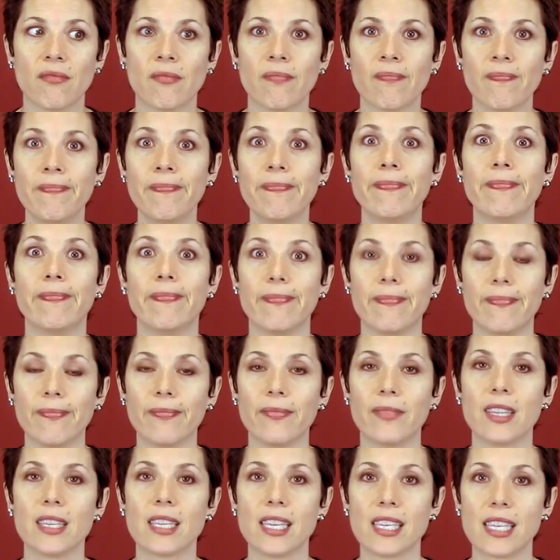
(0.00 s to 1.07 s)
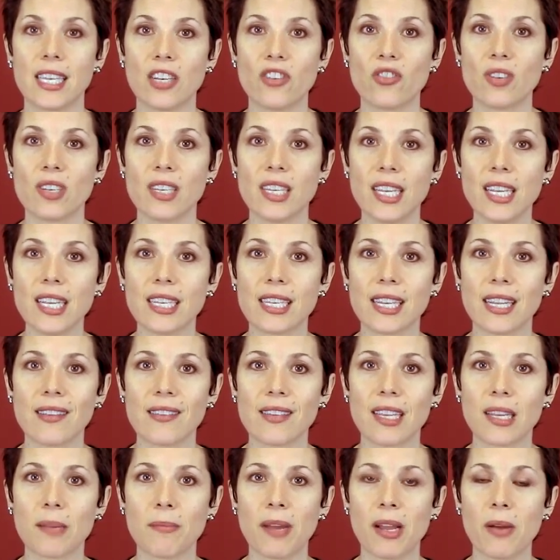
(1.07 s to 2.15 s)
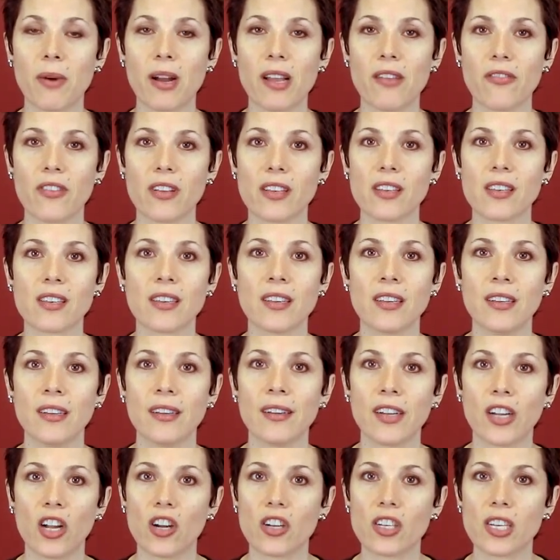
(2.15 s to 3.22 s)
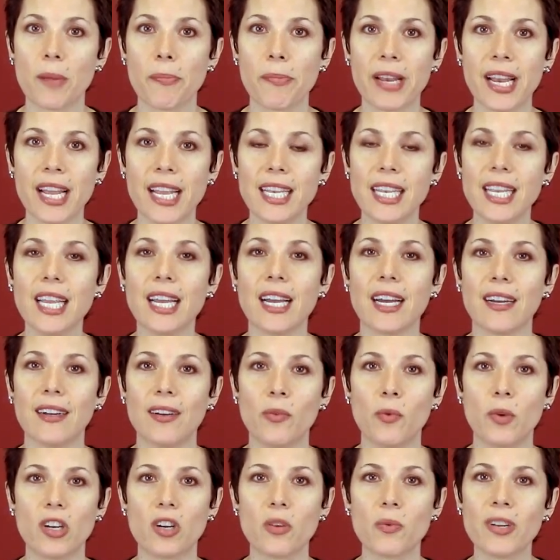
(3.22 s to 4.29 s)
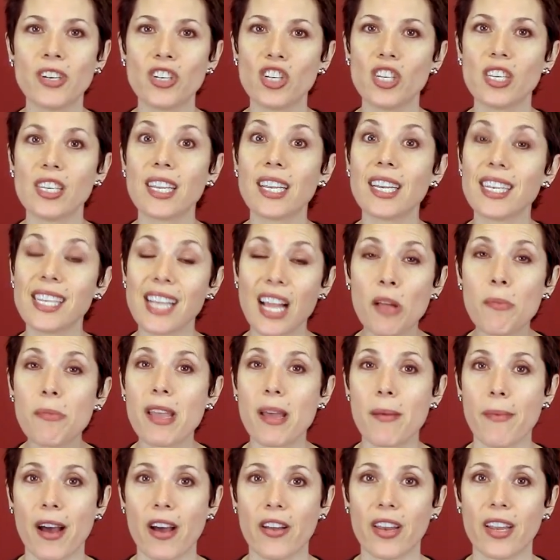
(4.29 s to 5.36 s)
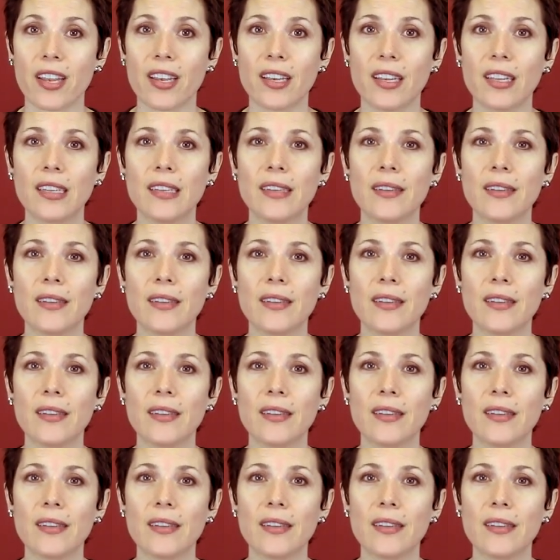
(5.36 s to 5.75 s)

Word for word: hmm, this is interesting. Sounds like my wife has cooked up an idea. Wonder when she's going to tell me about it.